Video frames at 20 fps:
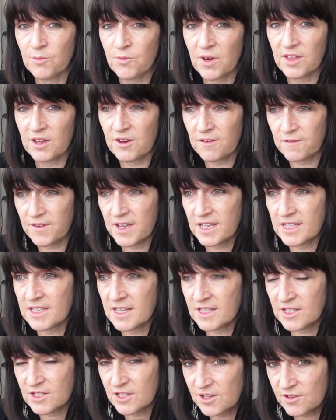whether it fits
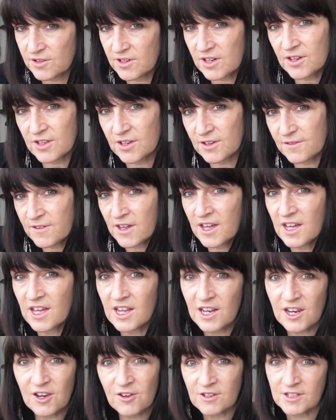into your kind of
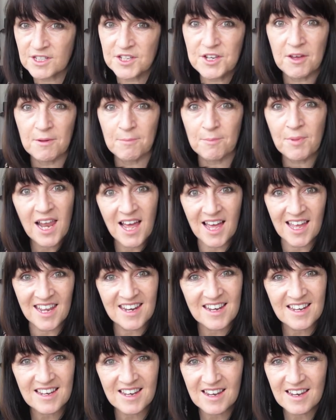long-term
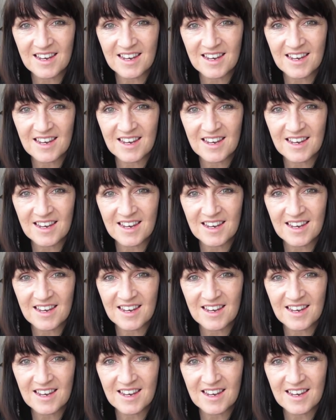plan.